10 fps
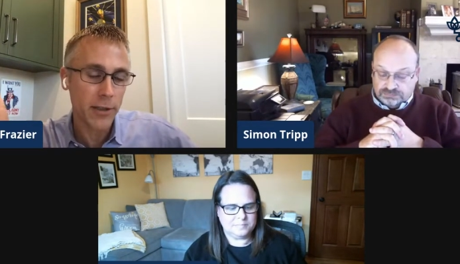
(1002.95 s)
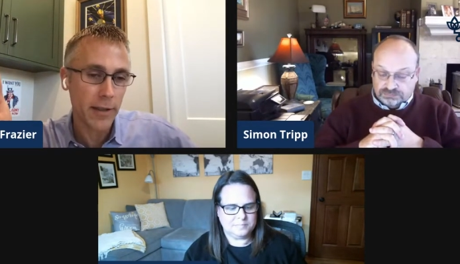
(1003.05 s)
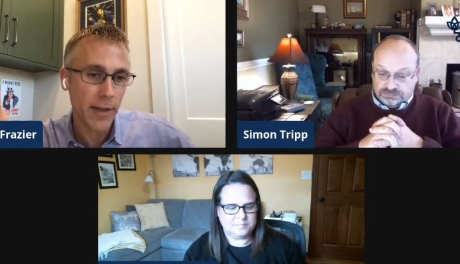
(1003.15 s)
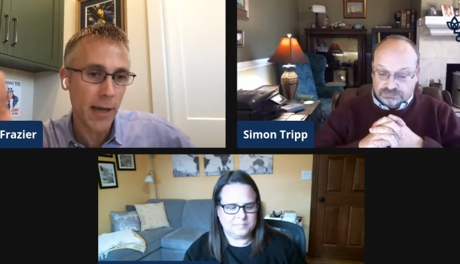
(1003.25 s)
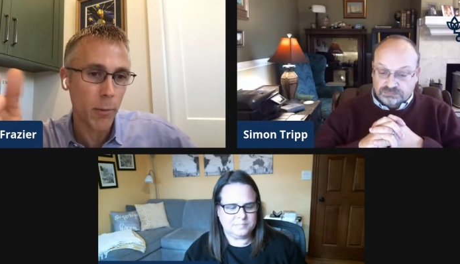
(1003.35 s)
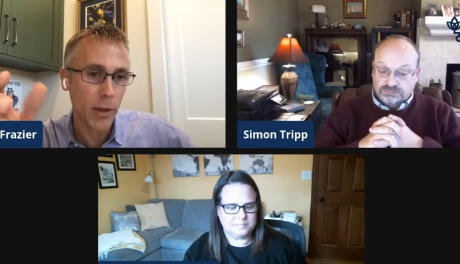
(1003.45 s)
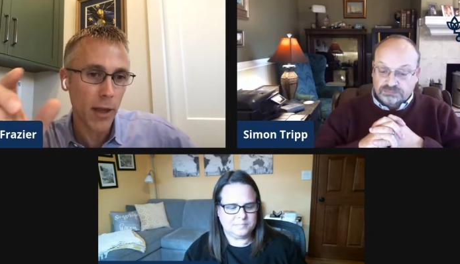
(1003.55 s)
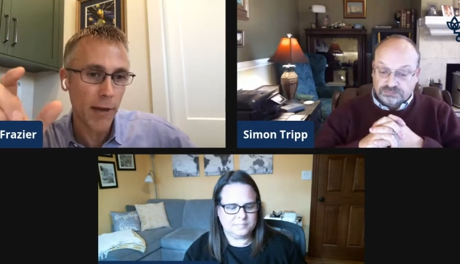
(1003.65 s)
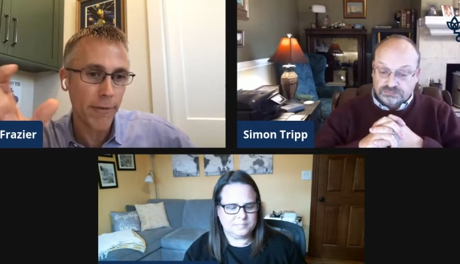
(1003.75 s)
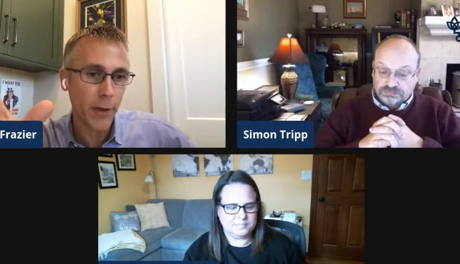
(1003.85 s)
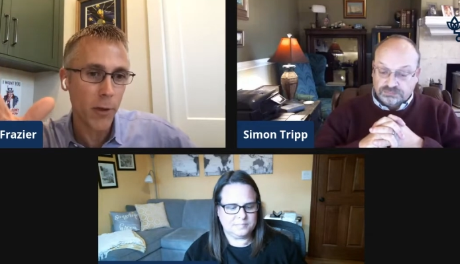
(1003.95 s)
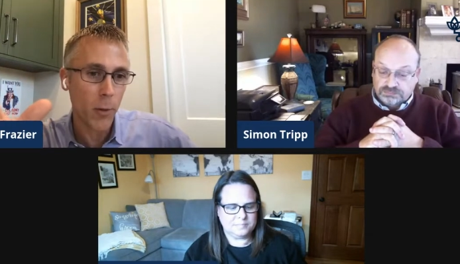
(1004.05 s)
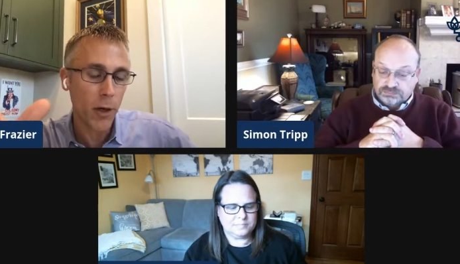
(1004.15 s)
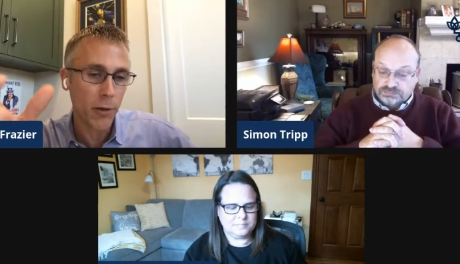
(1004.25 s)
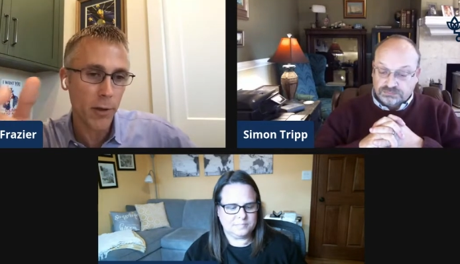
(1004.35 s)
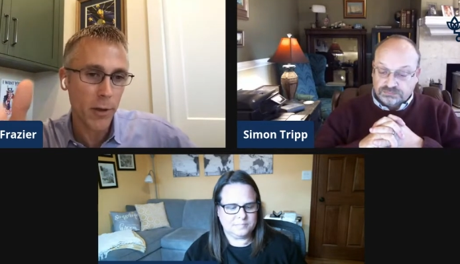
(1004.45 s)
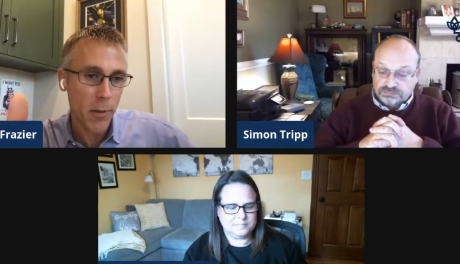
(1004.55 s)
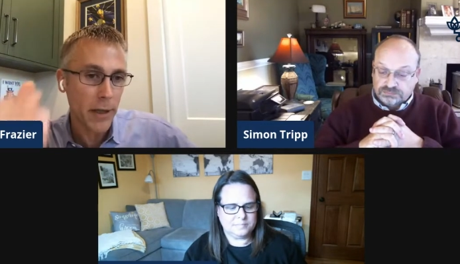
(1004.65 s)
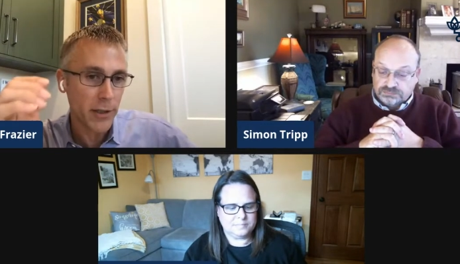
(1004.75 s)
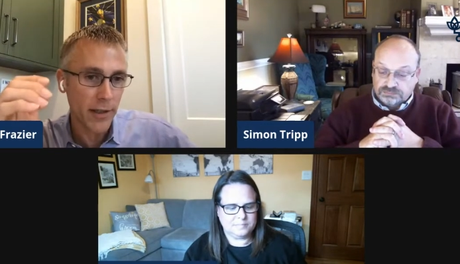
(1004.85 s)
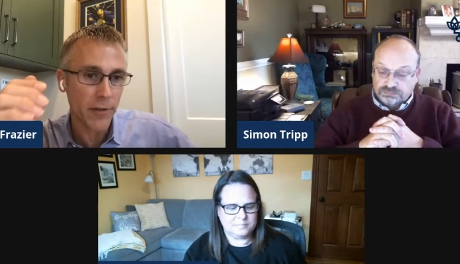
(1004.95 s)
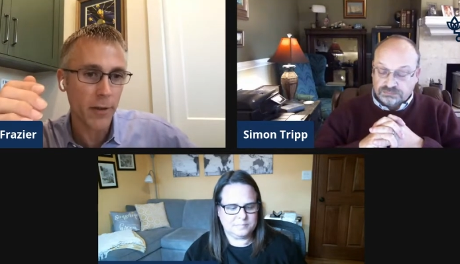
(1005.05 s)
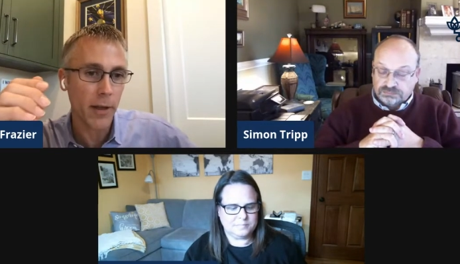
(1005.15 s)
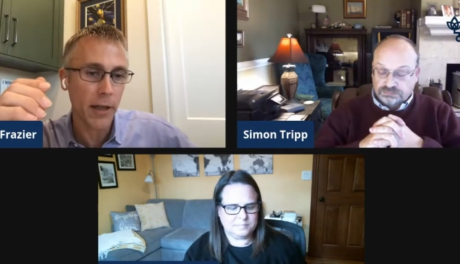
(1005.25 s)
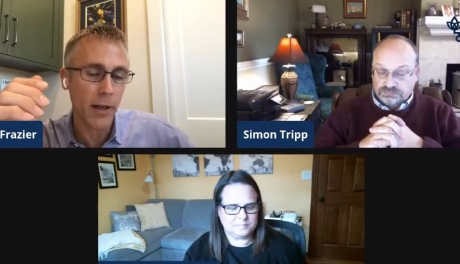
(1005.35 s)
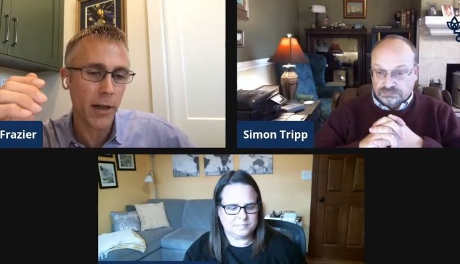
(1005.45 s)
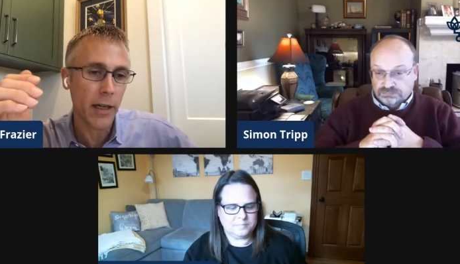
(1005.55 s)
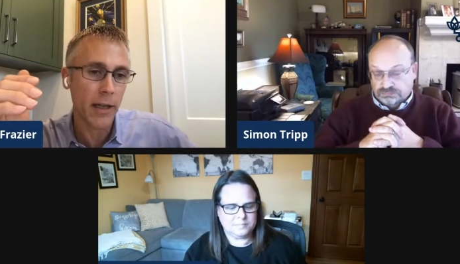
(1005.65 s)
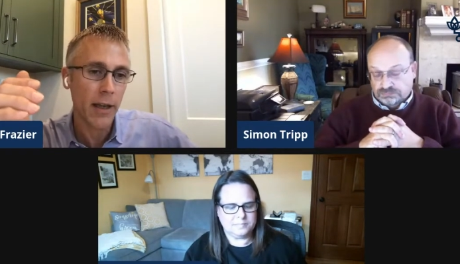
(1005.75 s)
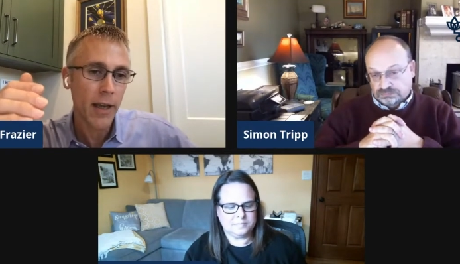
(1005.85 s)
Speaker 1: And Deb, would love for you to walk through. You mentioned this early on.